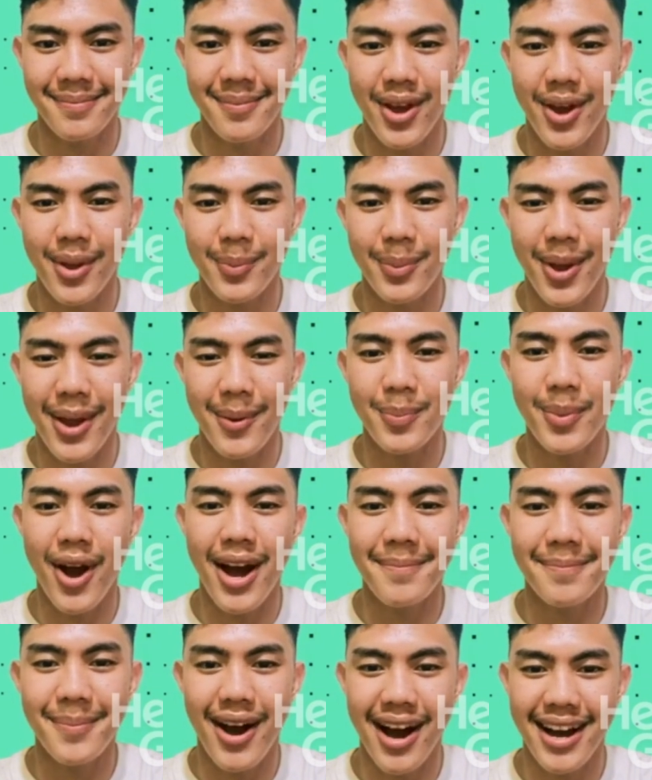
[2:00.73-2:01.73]
When one
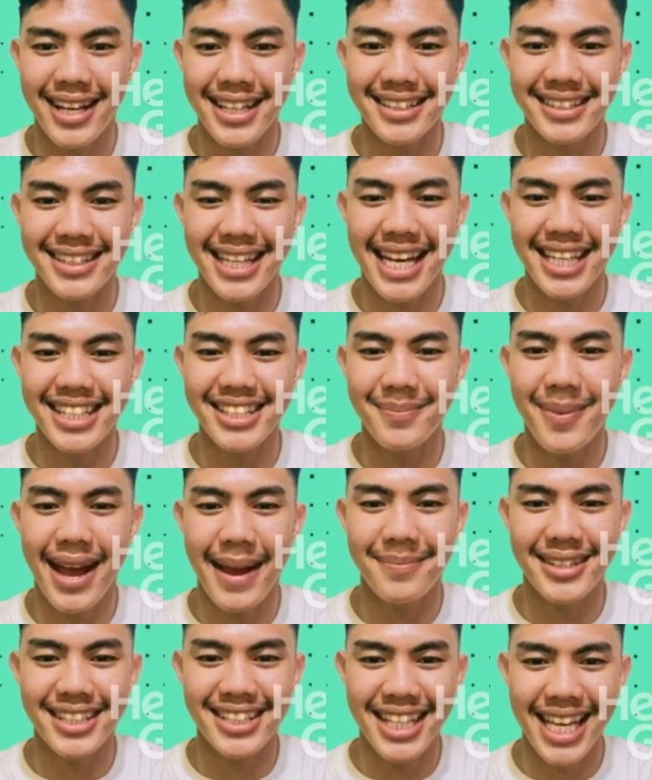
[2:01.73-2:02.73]
party signs by
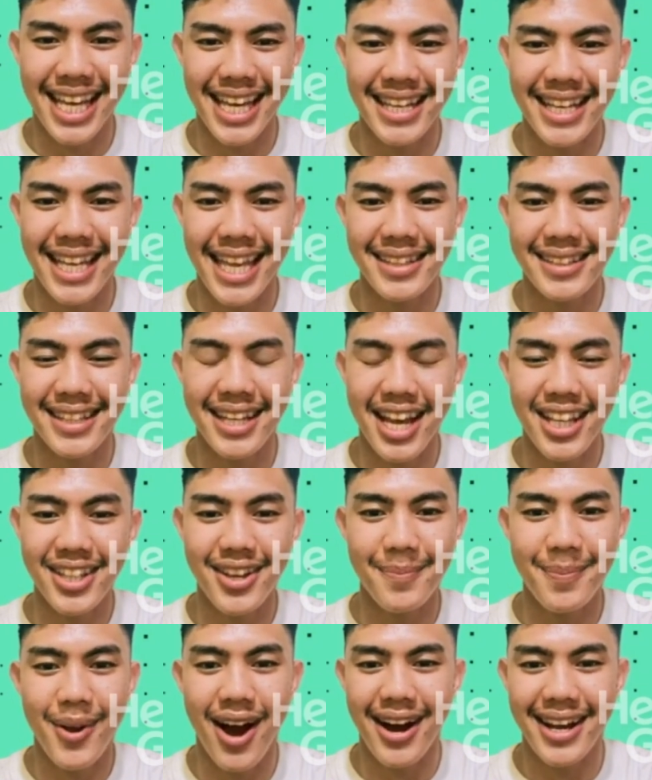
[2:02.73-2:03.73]
mistake and the other
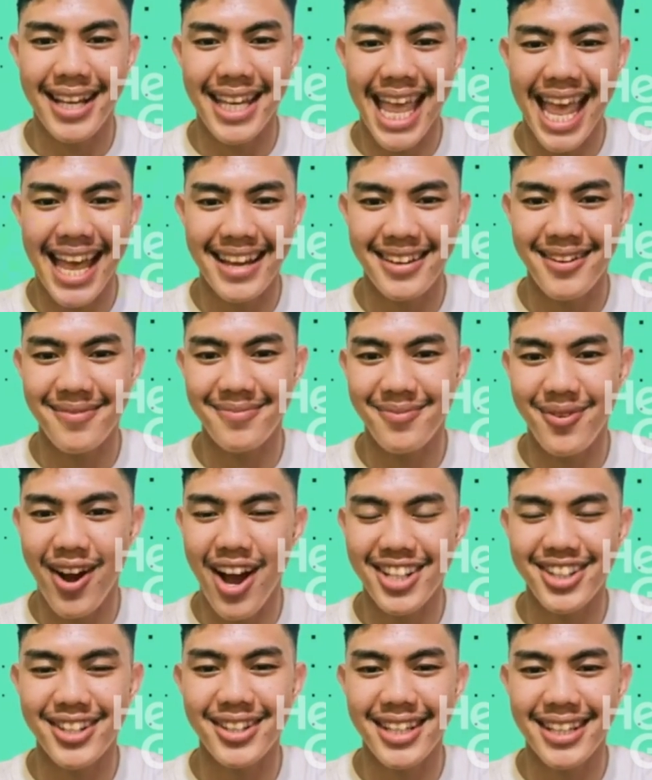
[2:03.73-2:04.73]
party acted
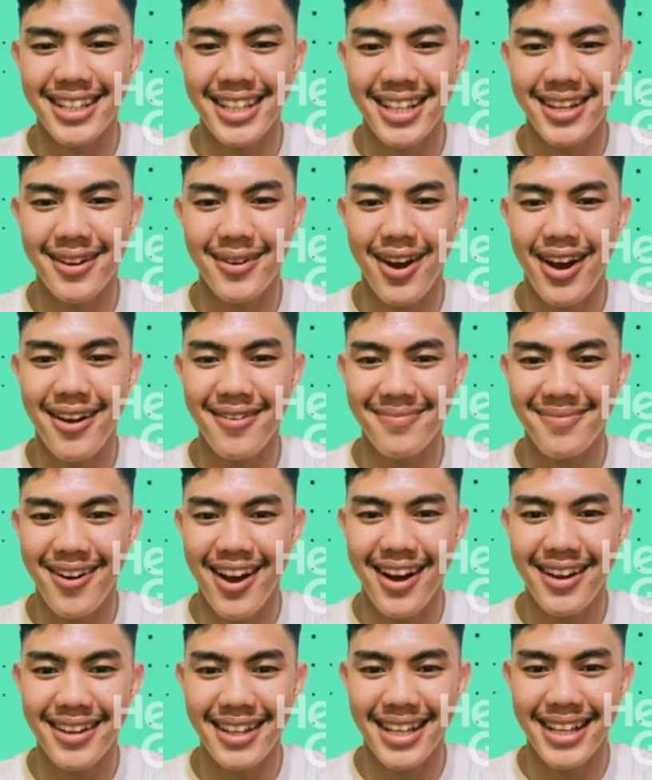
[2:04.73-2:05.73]
fraudulently or
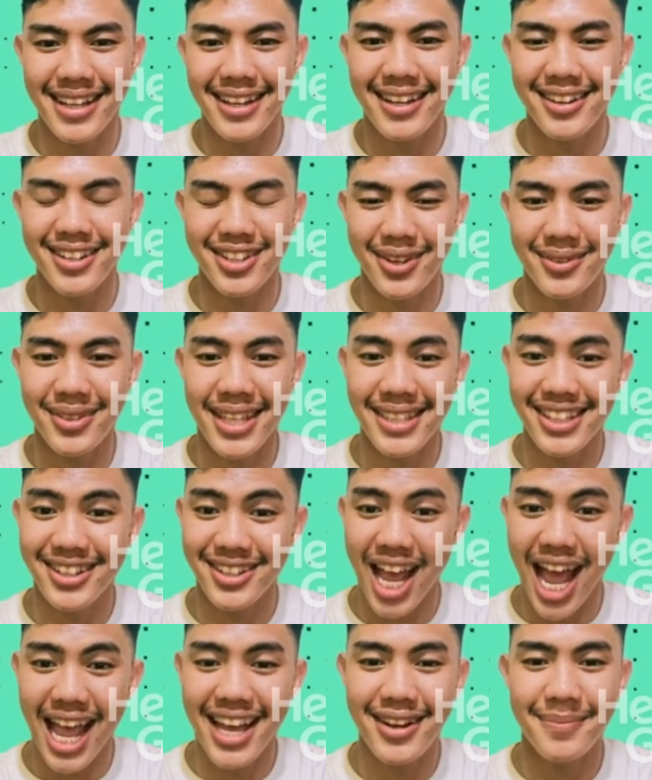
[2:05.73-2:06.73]
unfairly so that the
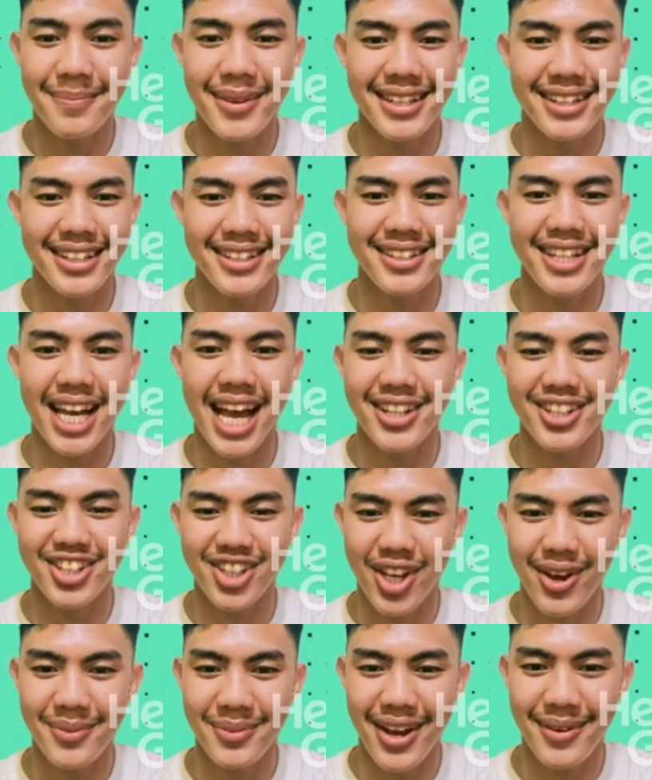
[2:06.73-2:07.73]
document does not
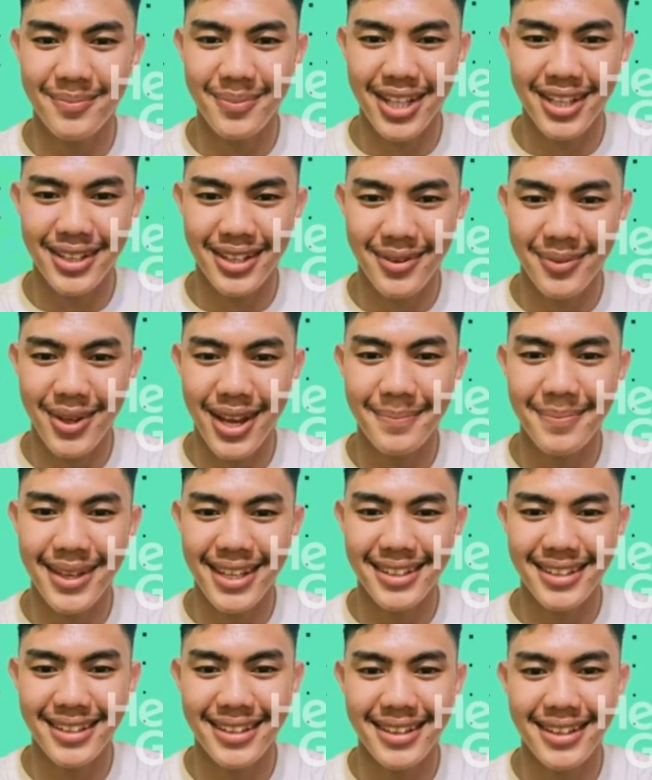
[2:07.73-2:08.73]
show their real agreement,
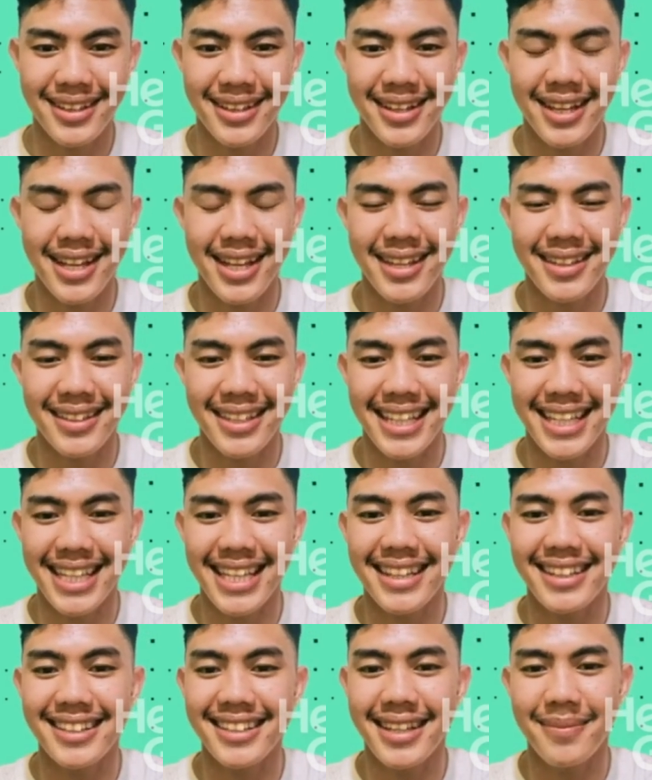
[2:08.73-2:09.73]
the
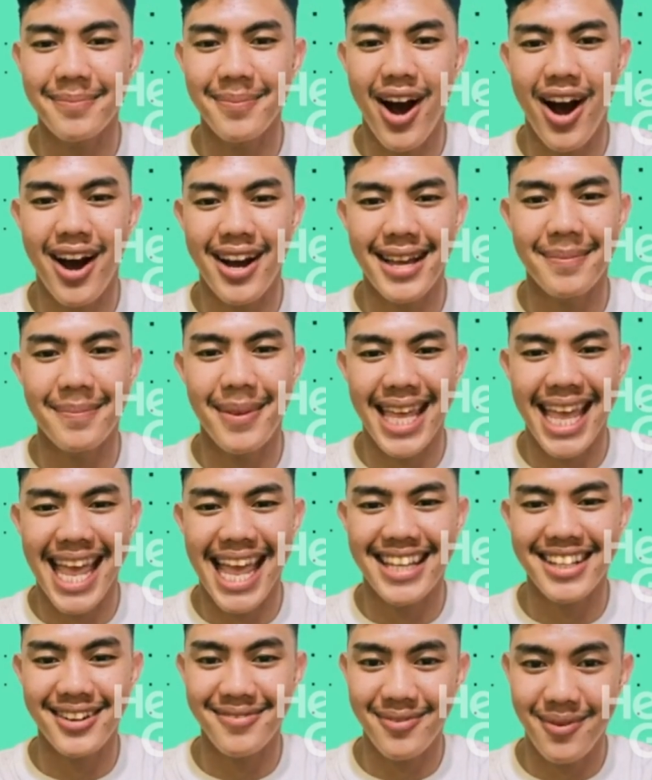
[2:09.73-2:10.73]
innocent party may
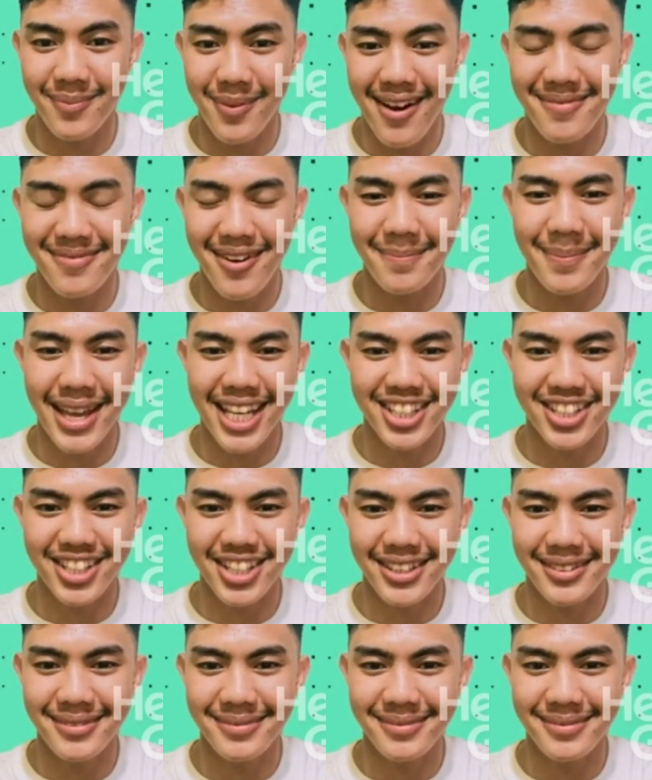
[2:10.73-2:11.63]
ask for reformation.